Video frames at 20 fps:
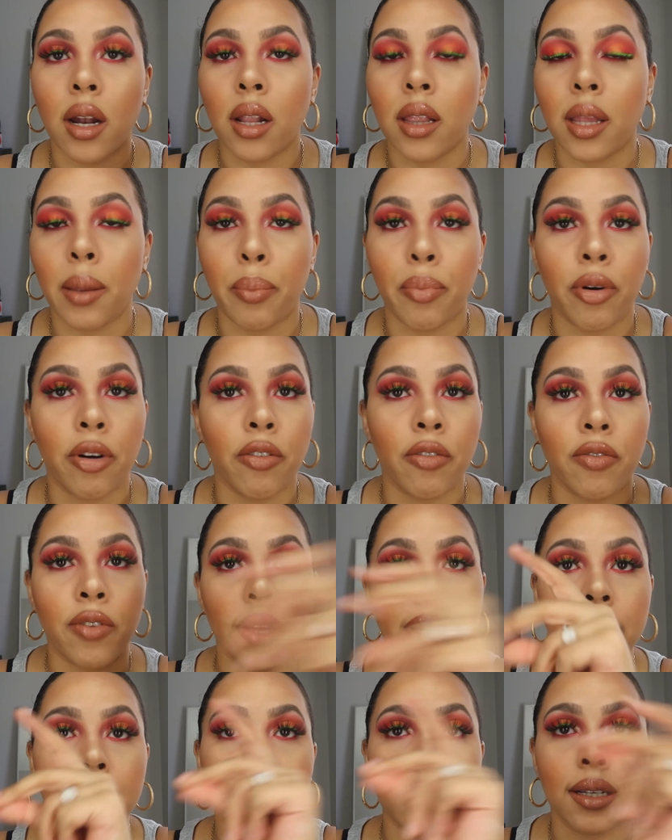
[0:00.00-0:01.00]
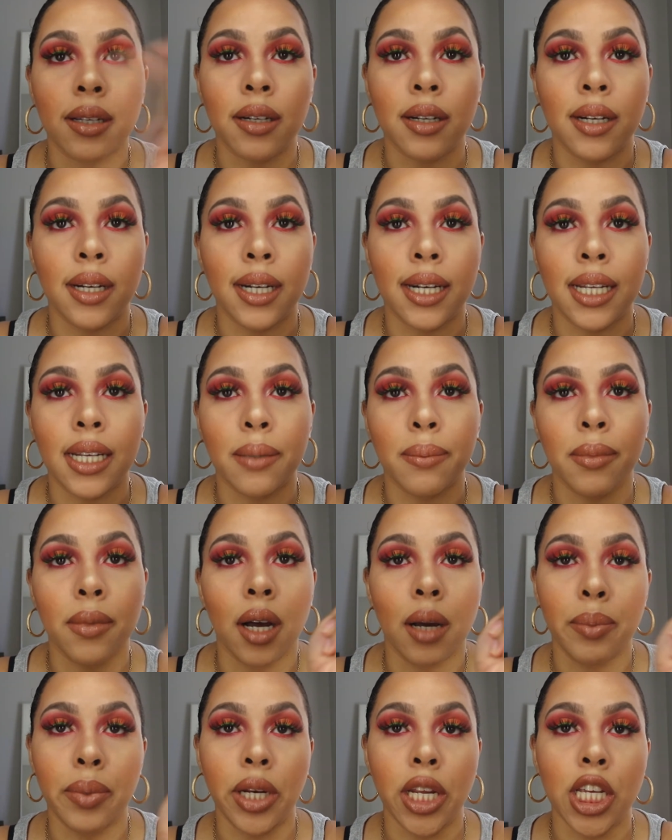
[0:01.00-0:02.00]
the perfect lip
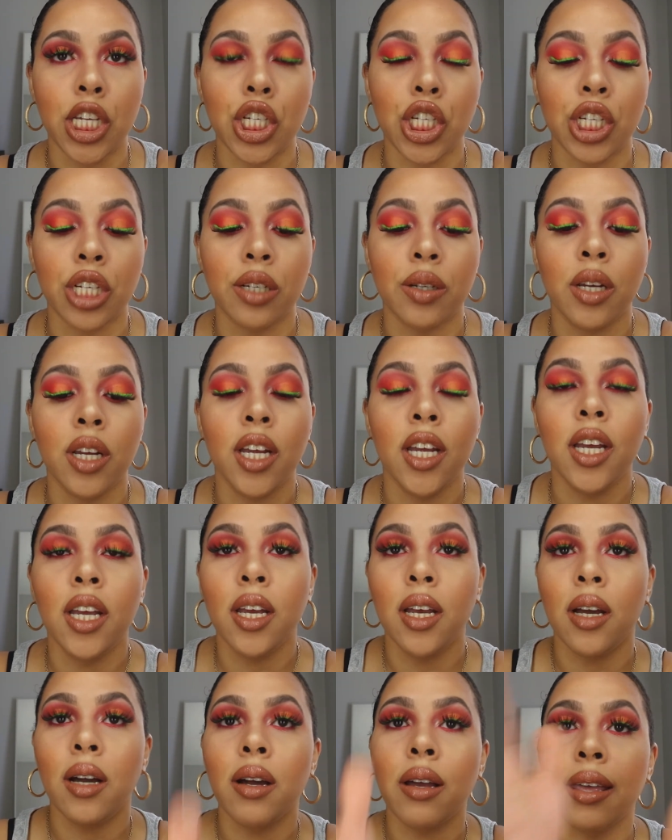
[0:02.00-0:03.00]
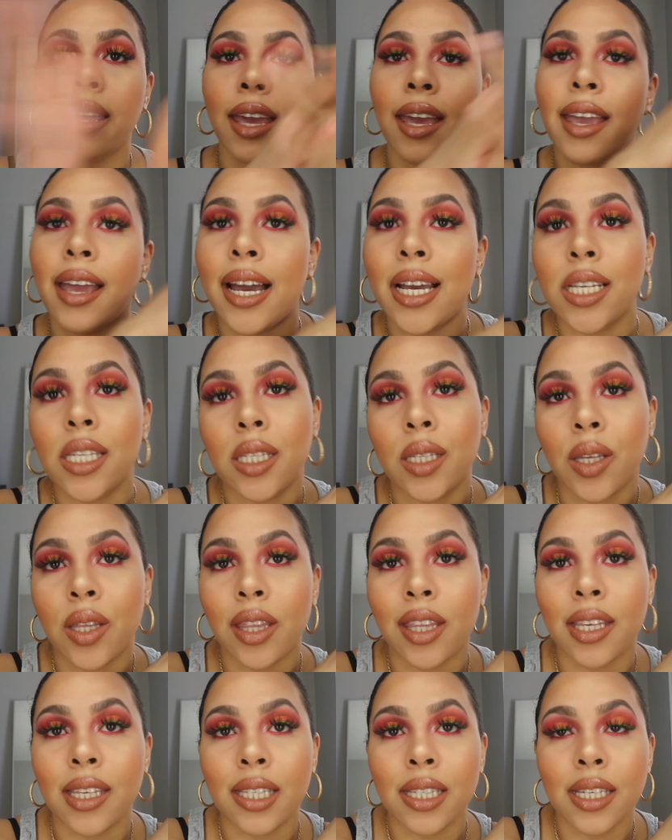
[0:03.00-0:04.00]
combination. Okay guys, so
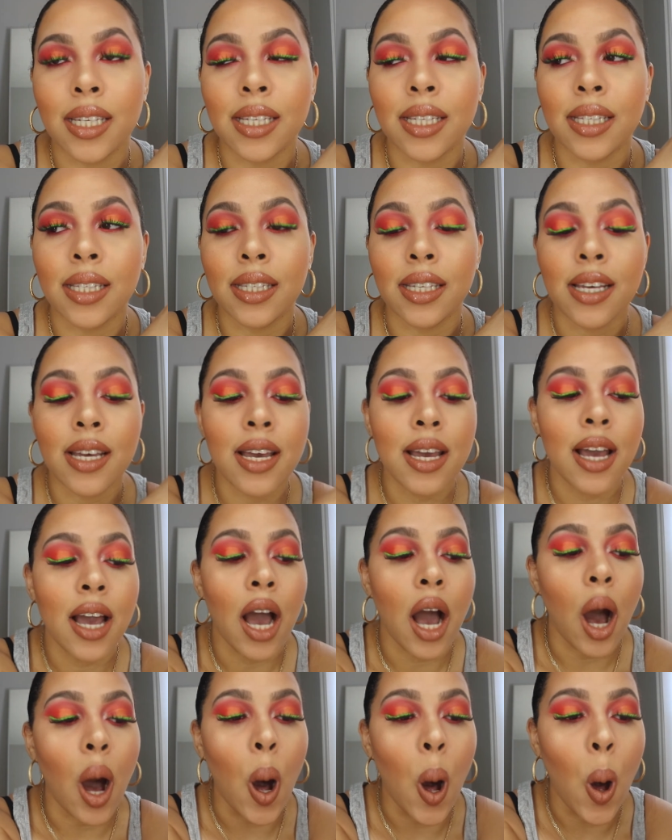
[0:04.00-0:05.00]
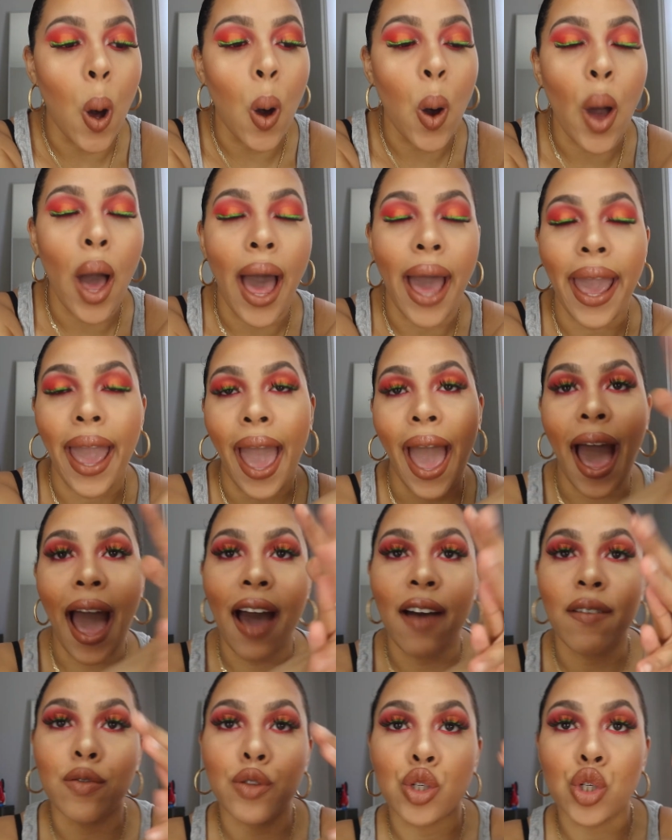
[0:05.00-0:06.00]
this is all I
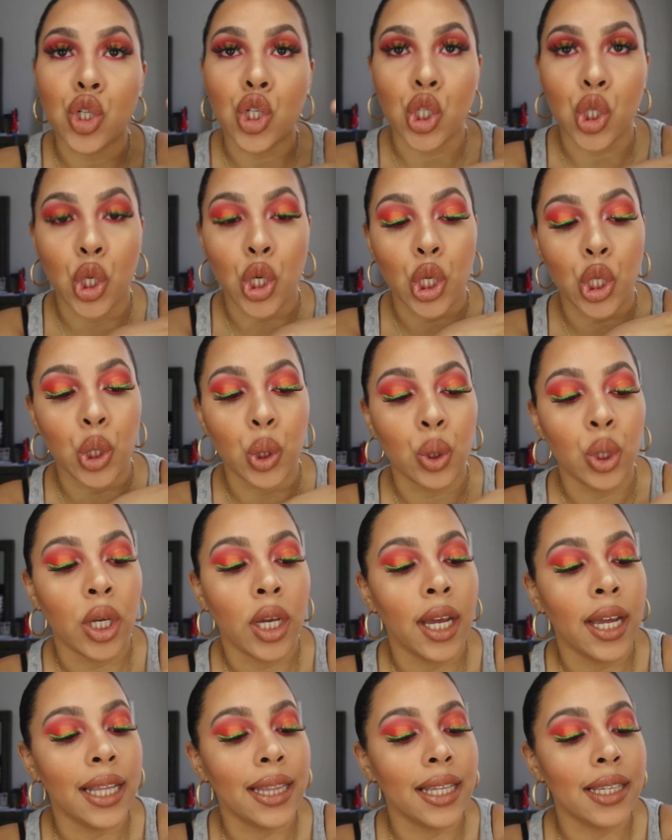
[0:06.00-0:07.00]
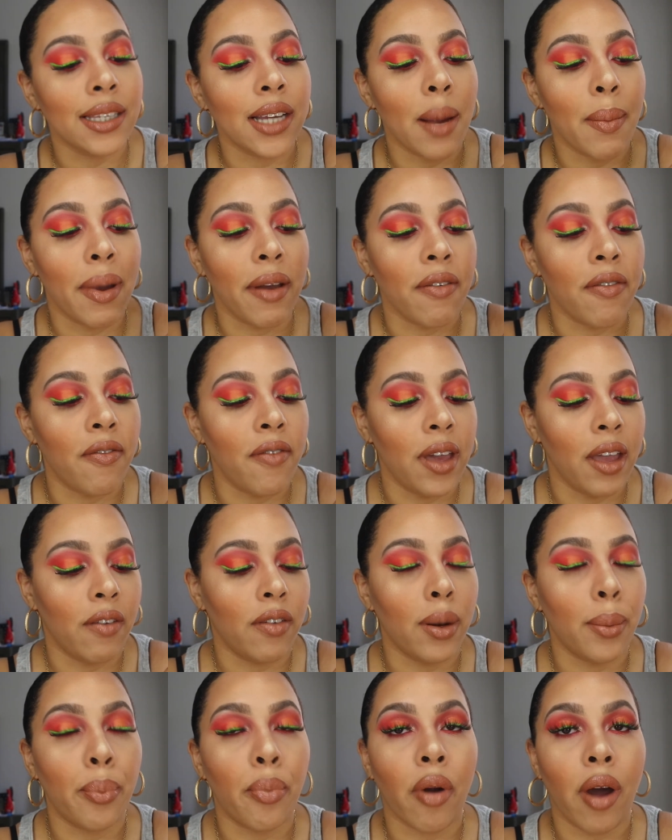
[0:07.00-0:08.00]
have to show you. These are my
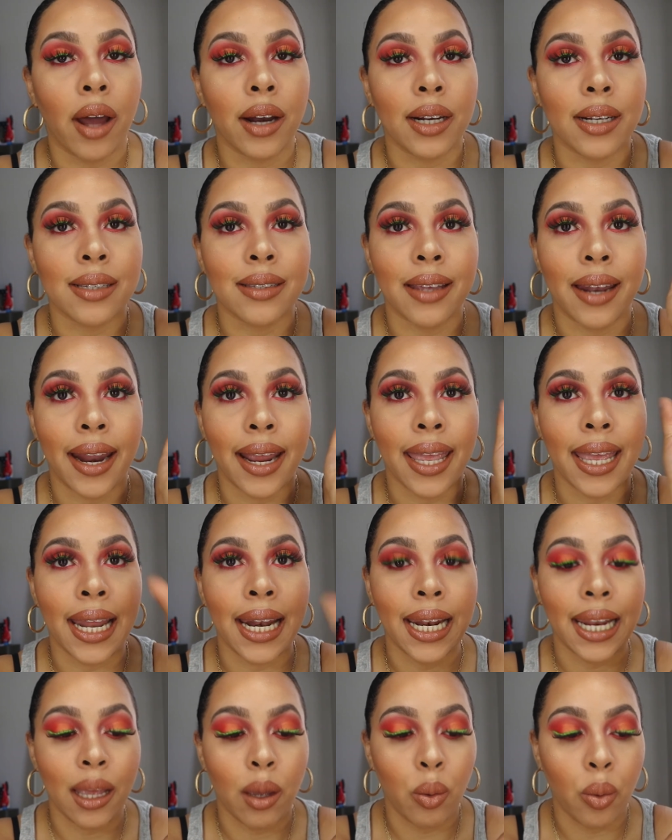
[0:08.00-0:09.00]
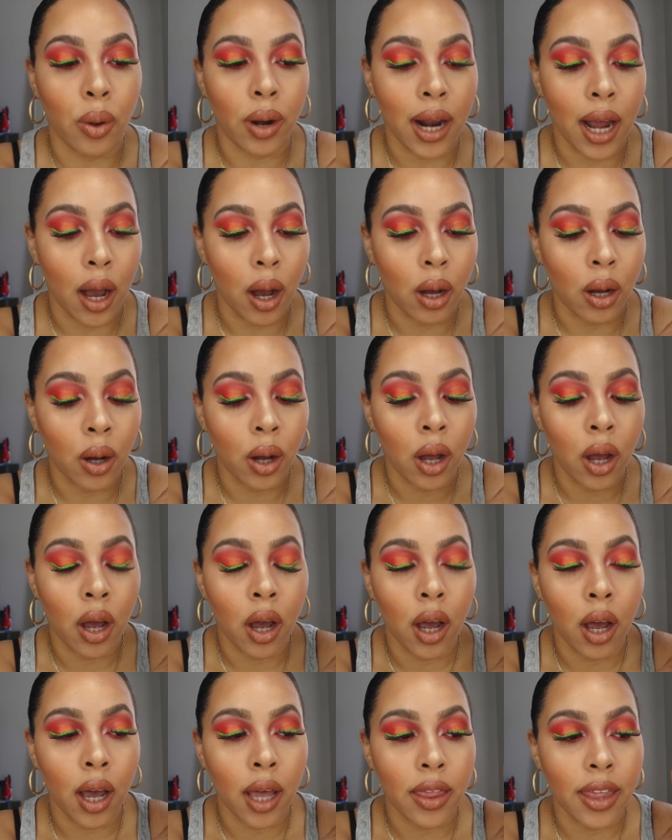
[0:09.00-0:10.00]
favorite products that I can live without,
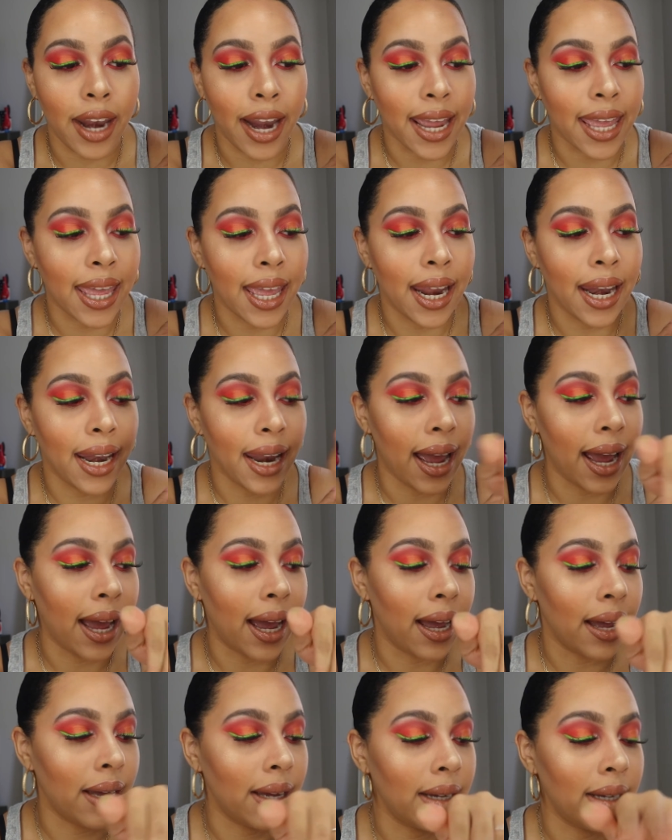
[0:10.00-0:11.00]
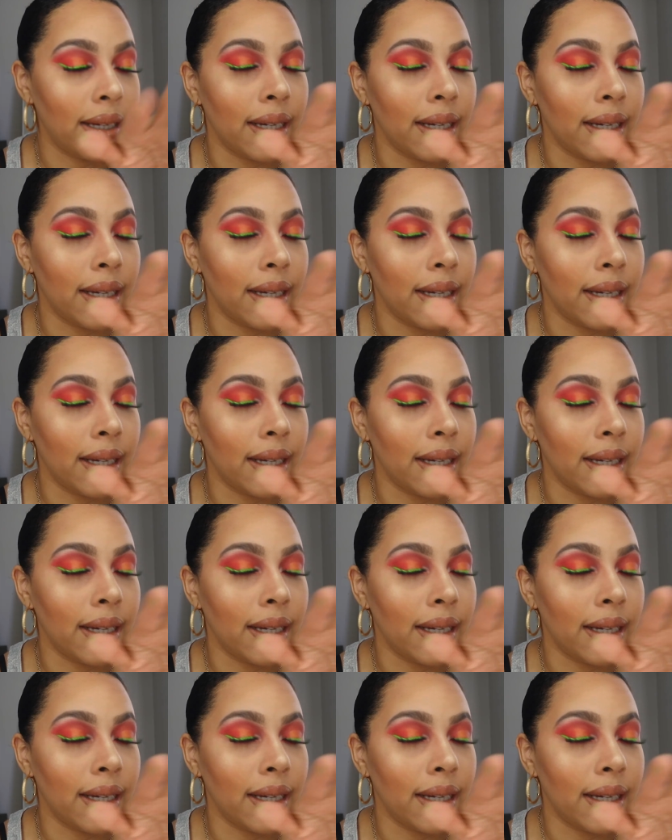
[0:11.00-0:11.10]
that I cannot